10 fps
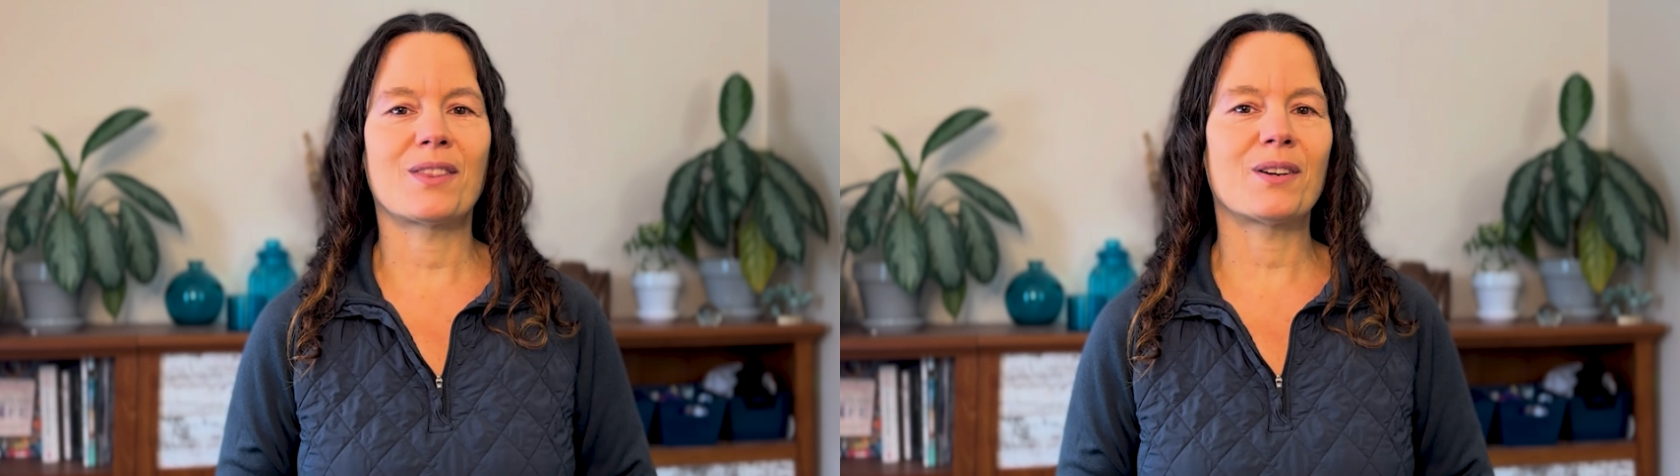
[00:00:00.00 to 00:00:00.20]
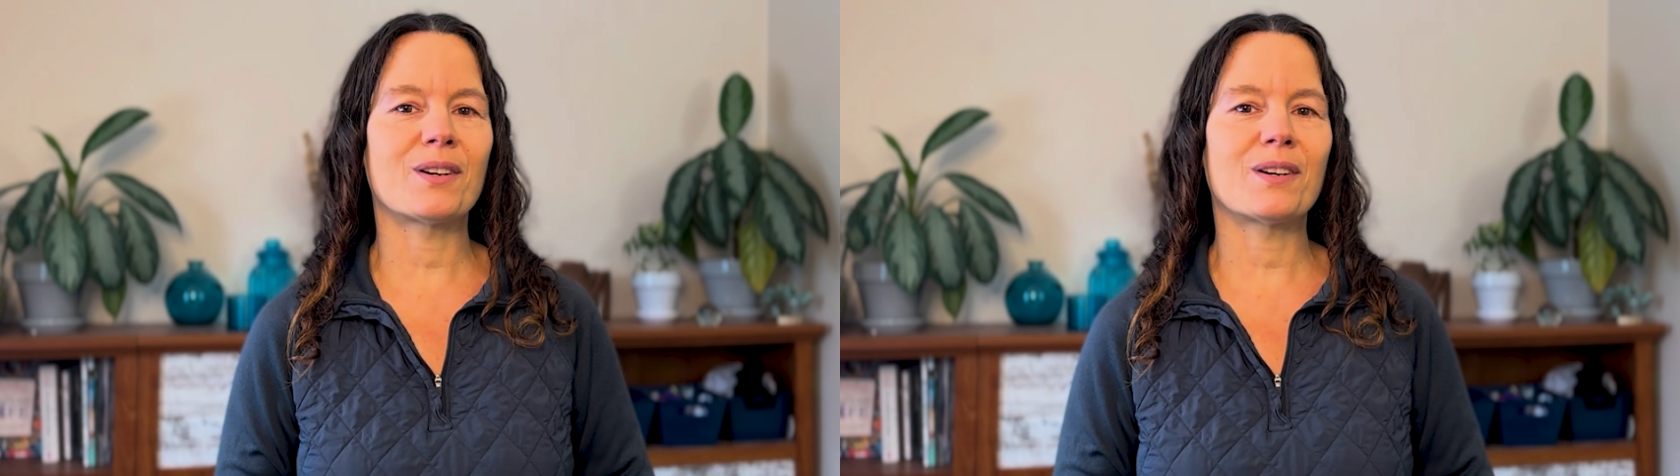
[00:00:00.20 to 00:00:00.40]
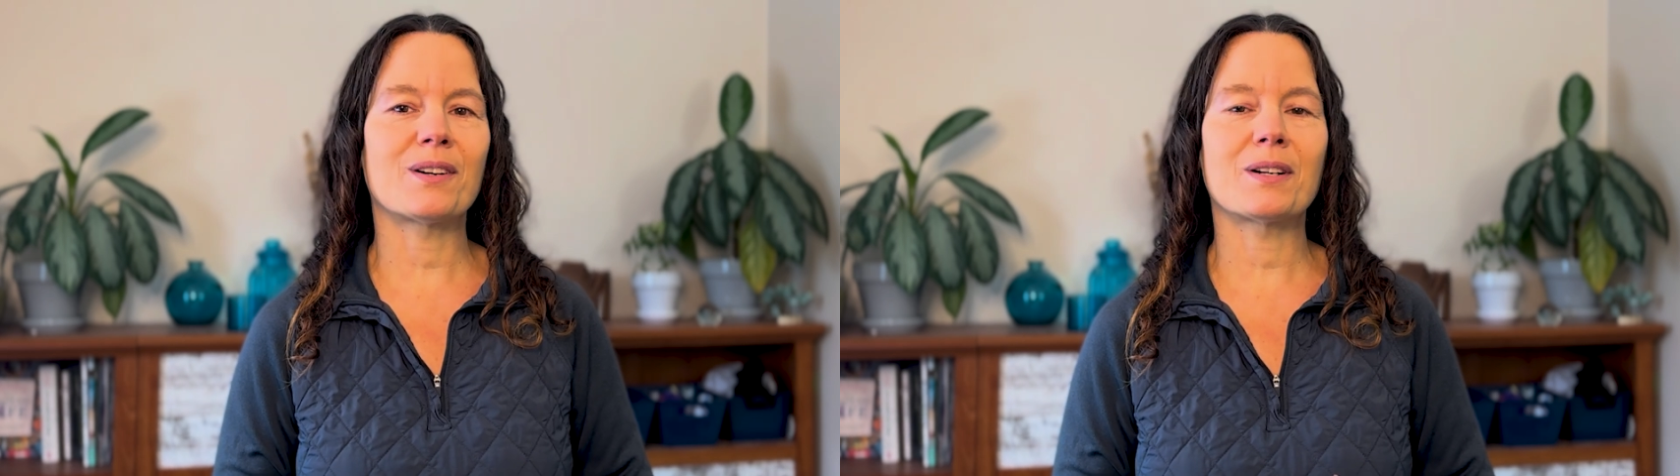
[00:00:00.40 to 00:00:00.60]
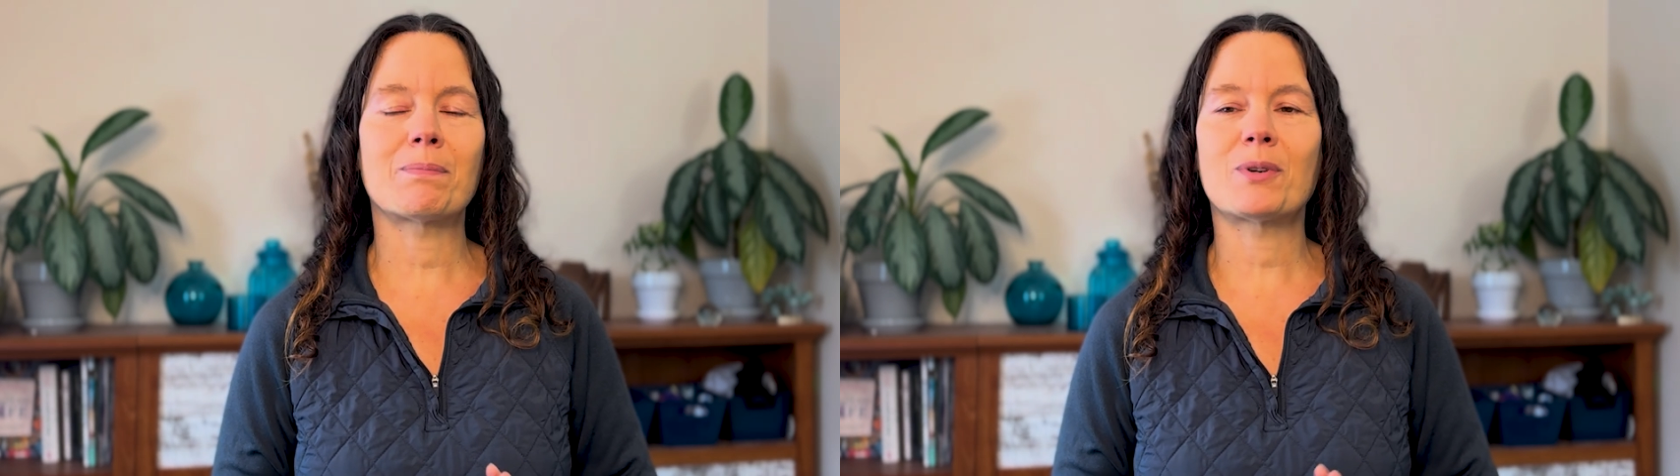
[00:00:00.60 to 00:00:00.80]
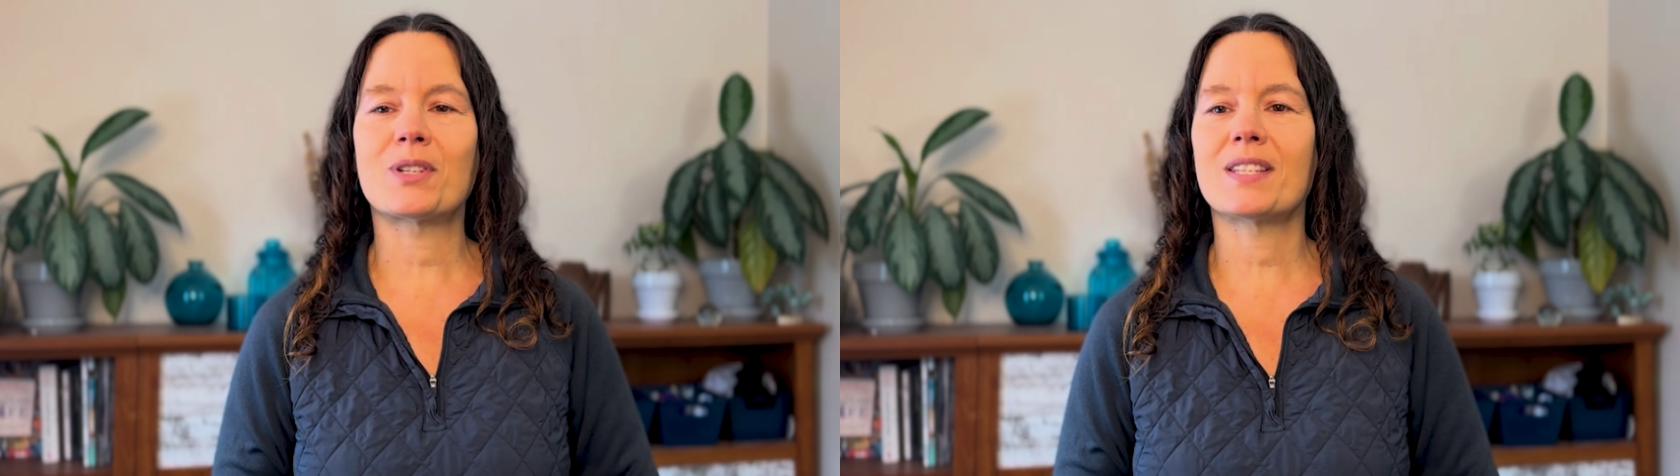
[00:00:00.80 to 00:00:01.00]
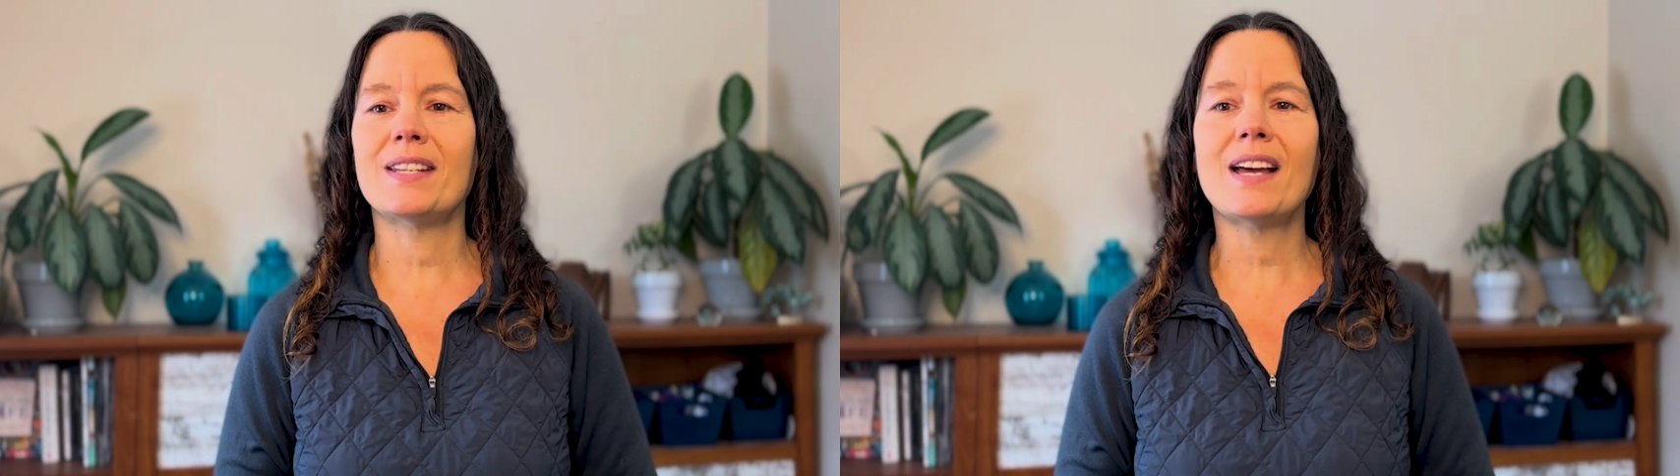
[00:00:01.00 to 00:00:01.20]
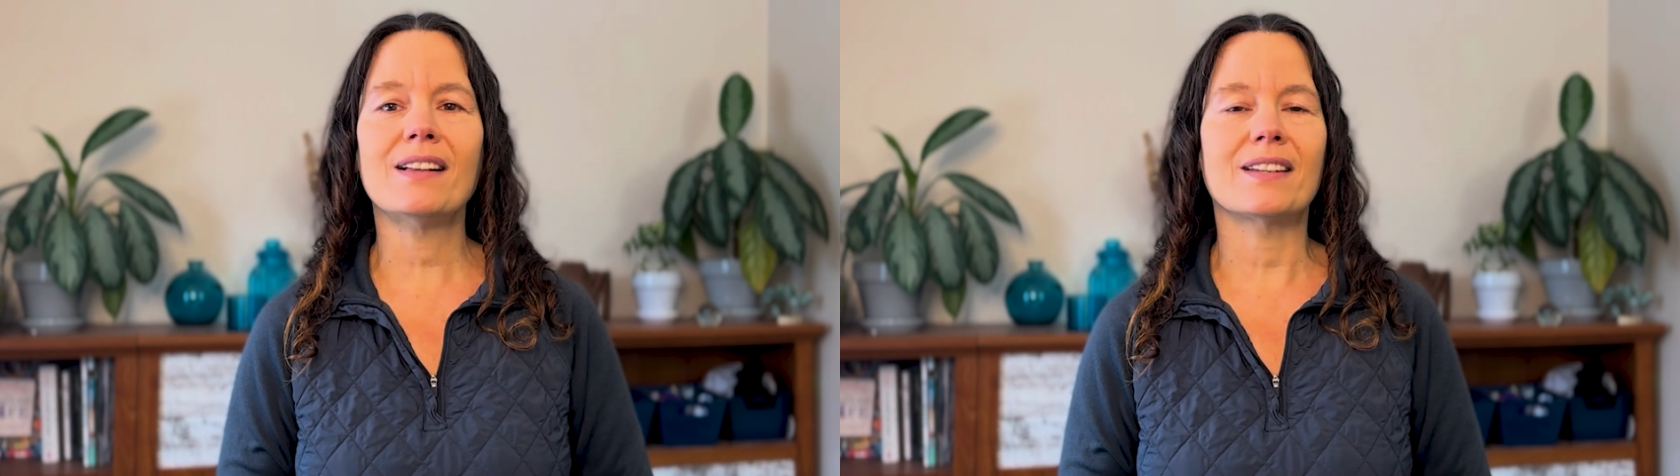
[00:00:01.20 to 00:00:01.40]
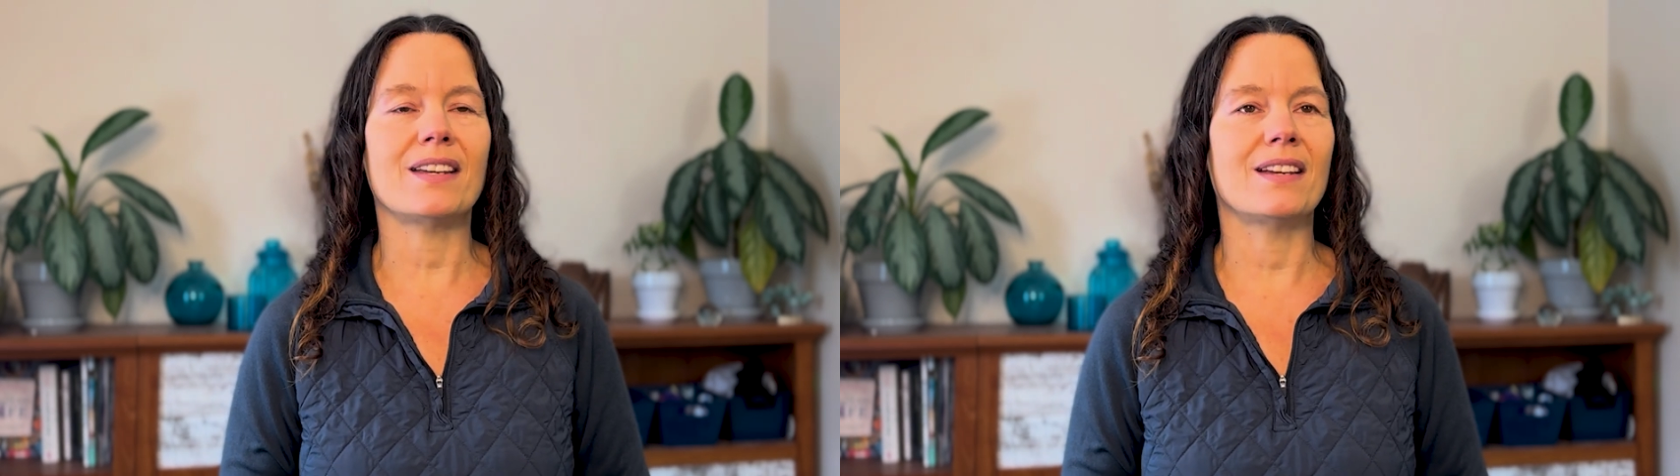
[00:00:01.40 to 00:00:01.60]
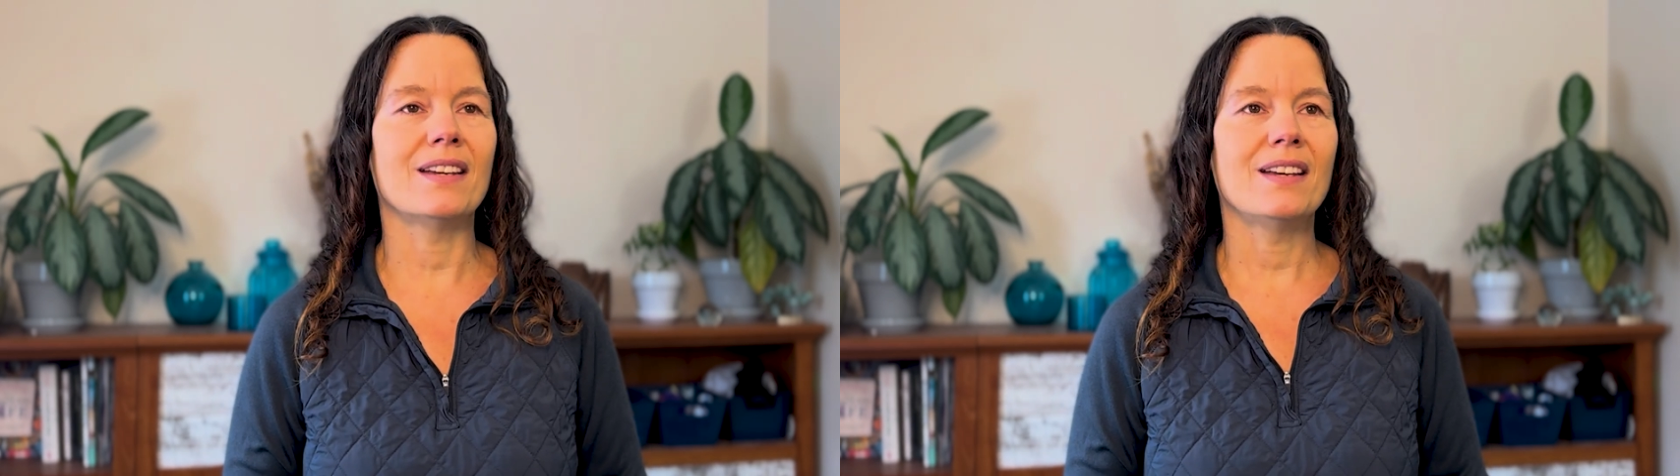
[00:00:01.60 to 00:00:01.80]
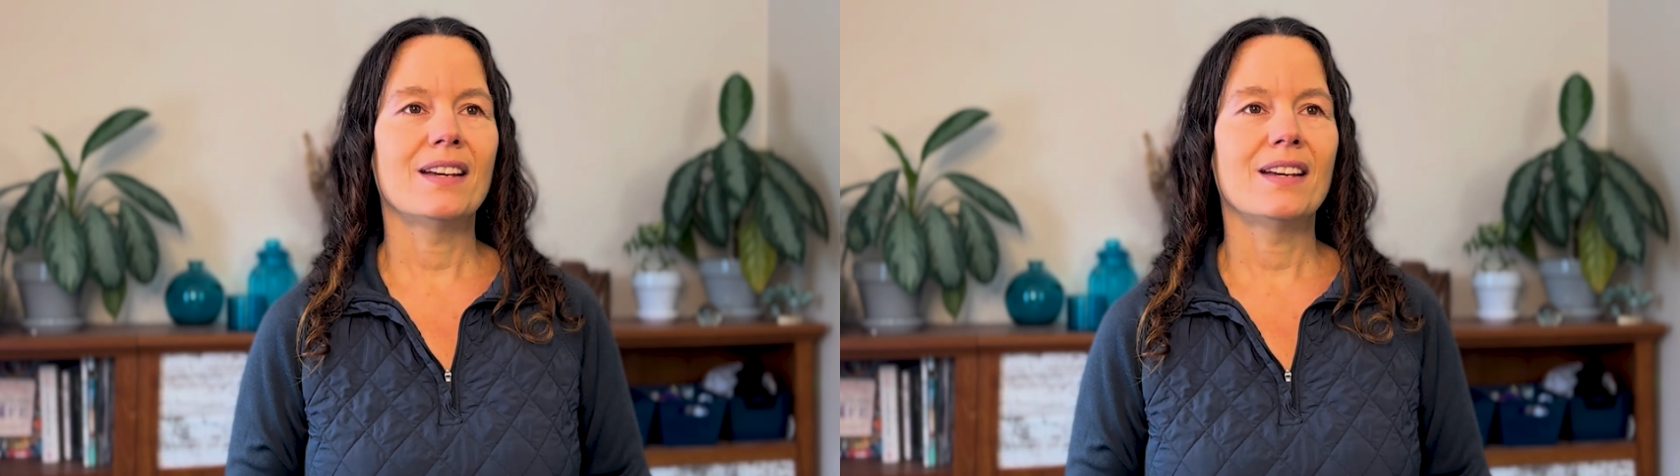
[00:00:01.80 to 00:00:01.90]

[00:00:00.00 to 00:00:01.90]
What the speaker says: their personality.